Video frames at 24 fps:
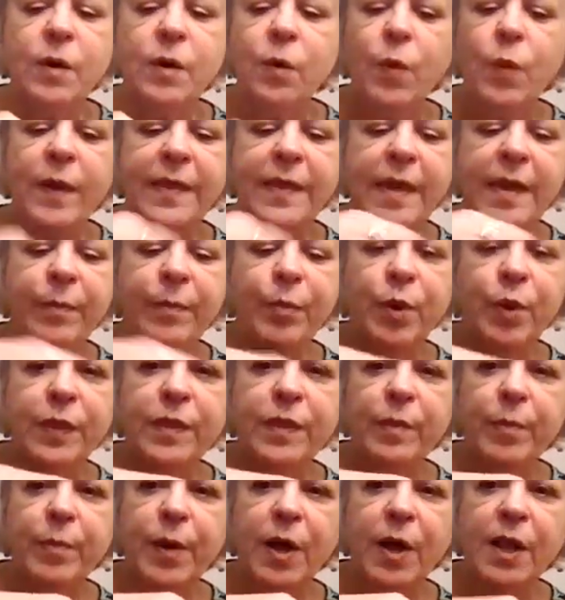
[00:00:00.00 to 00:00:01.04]
When they put
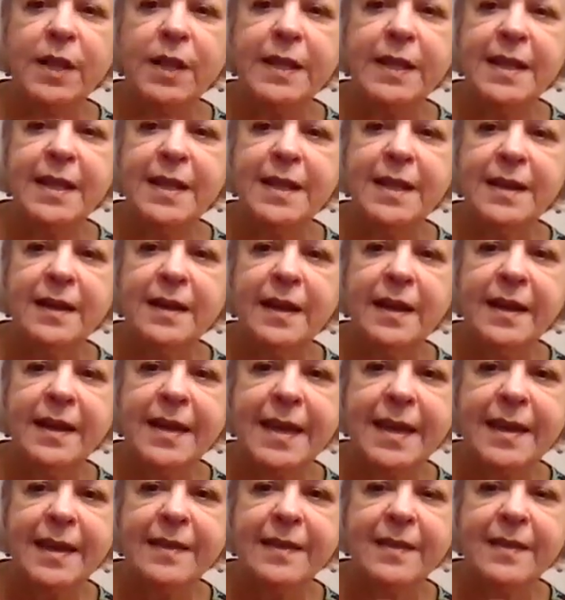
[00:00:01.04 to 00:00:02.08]
the ball in,
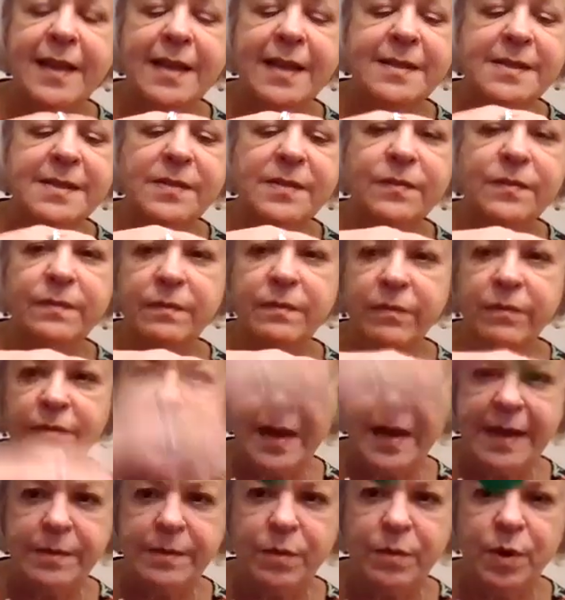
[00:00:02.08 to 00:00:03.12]
again, that's
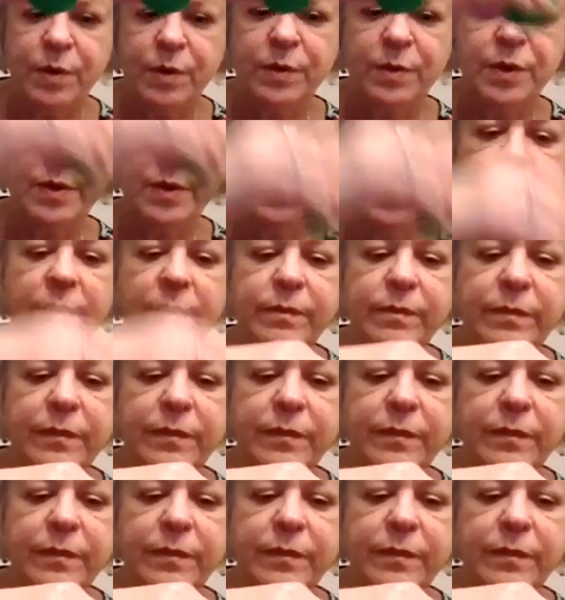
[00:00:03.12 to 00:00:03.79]
fine motor.